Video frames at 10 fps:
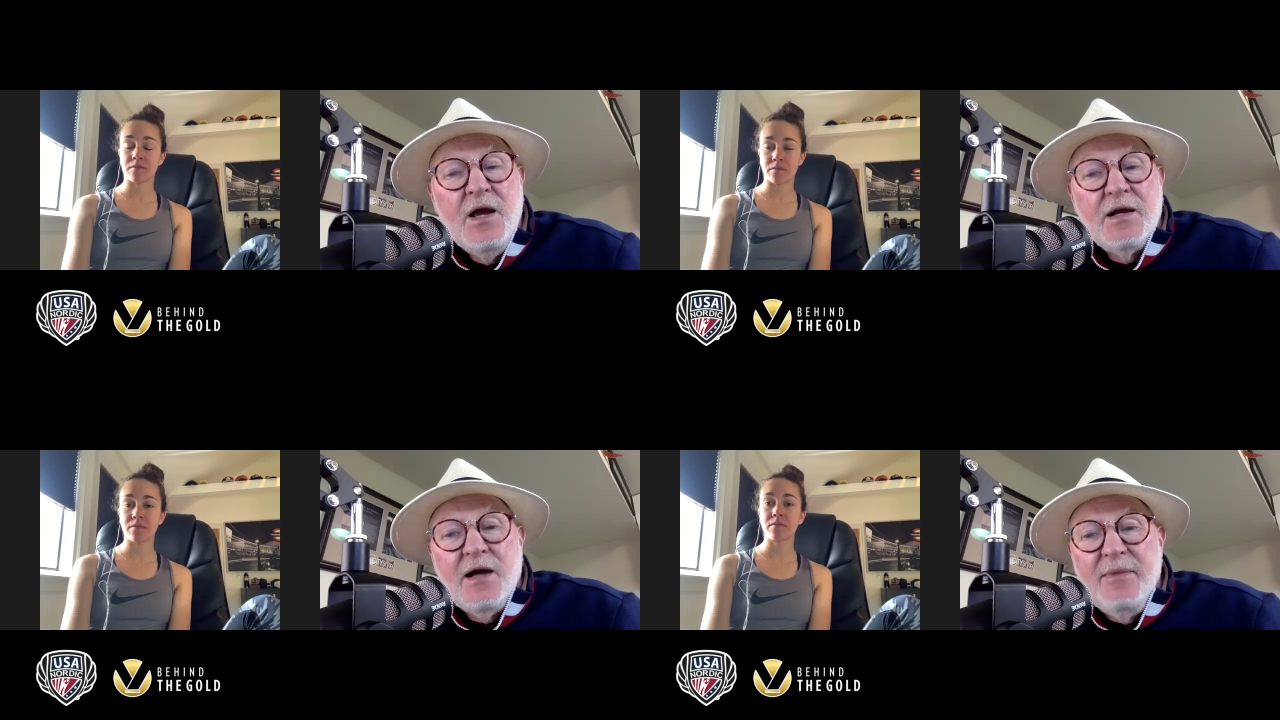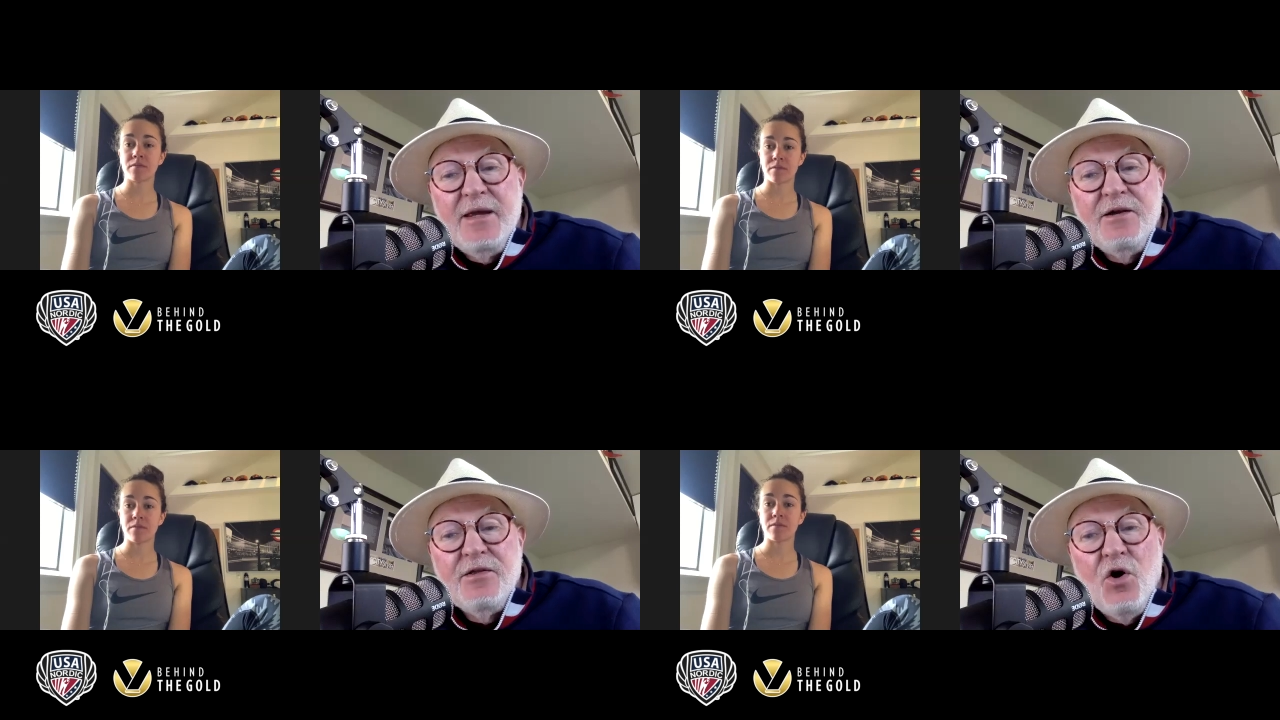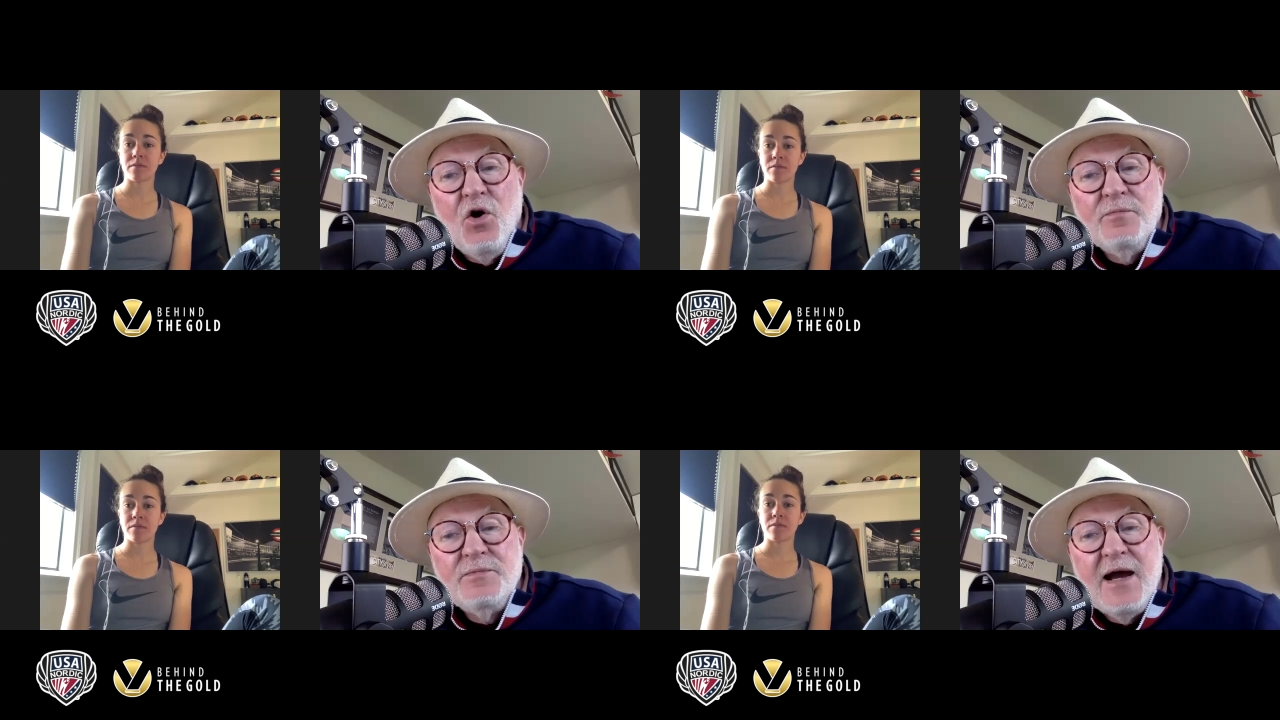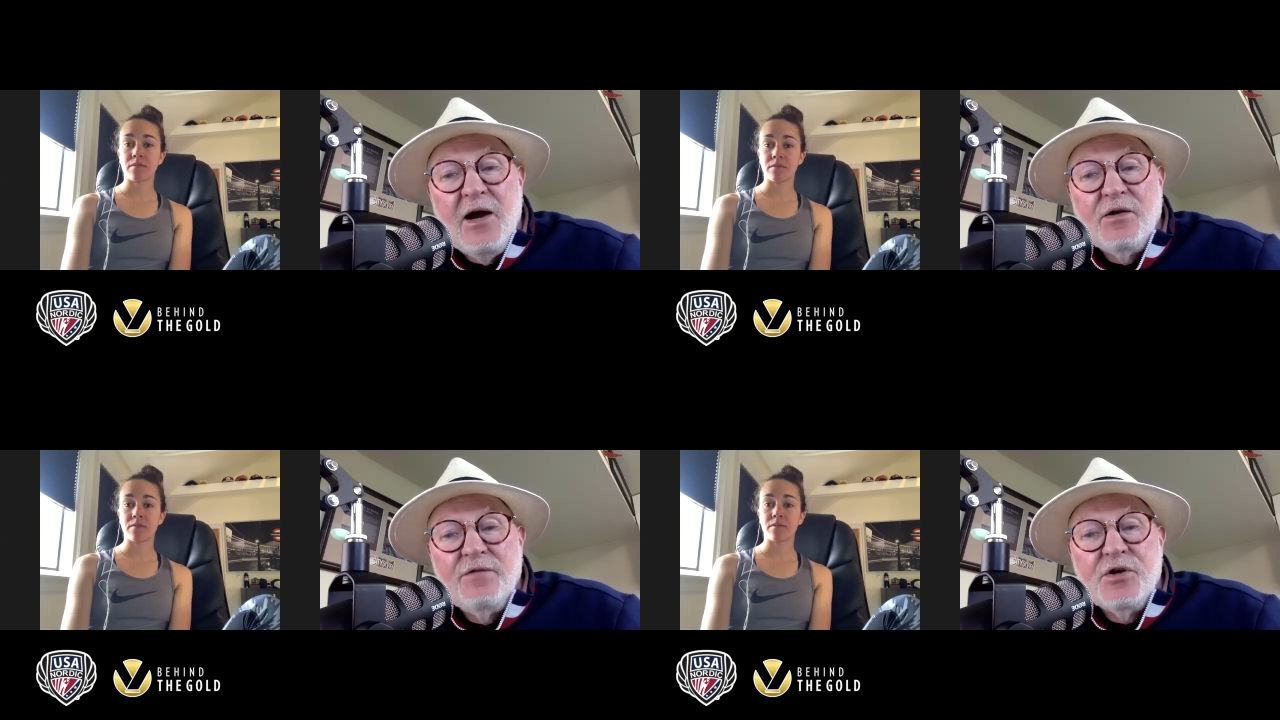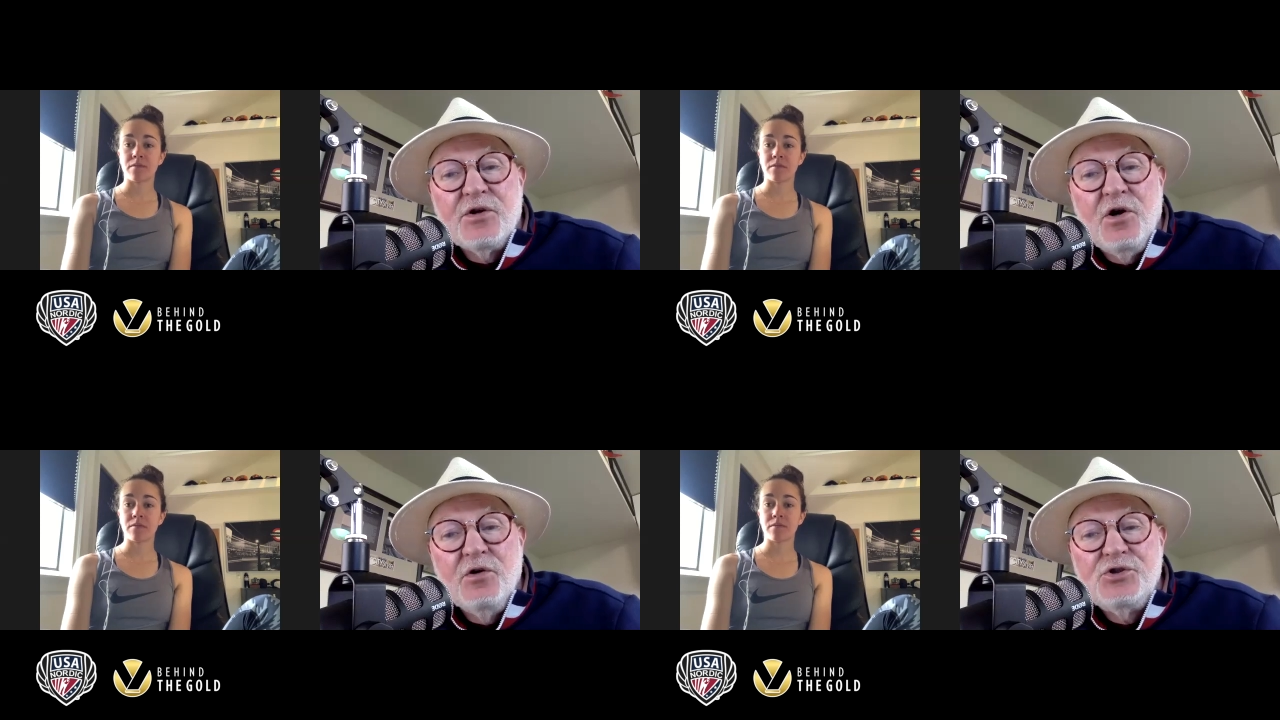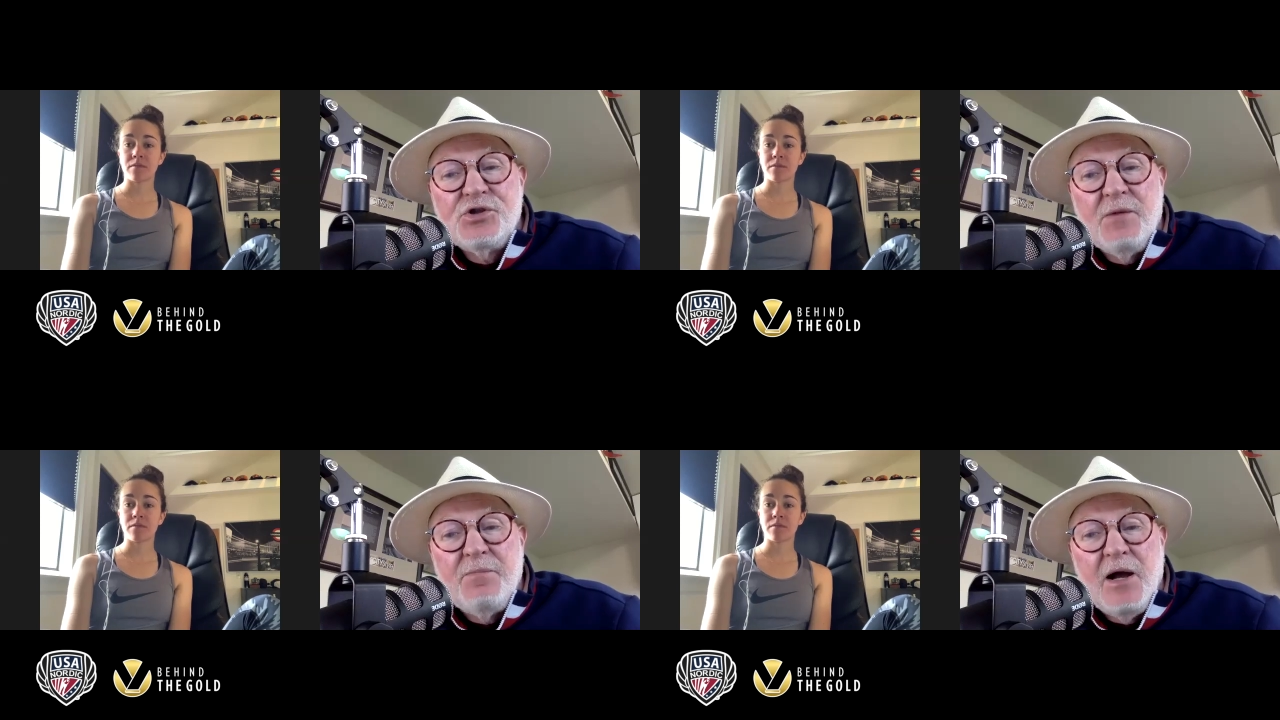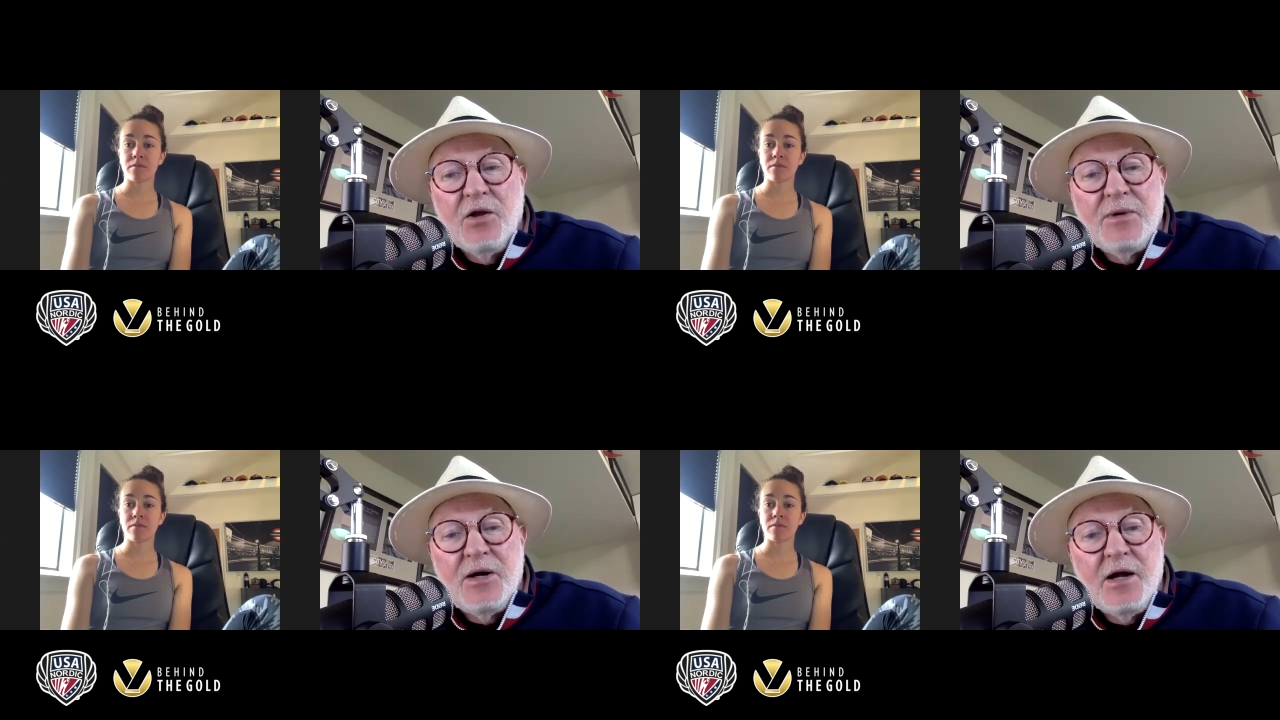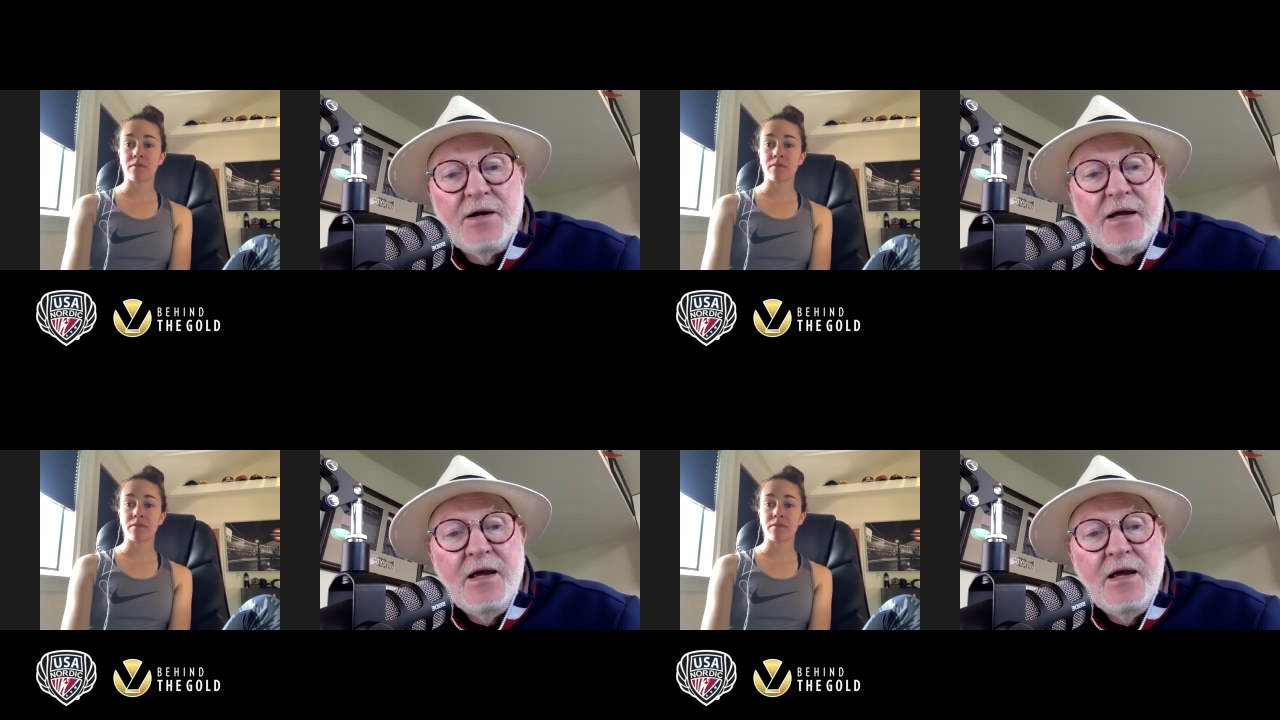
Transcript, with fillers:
Speaker 1: coming into the hometown of your coach uh, Paolo Bernardi.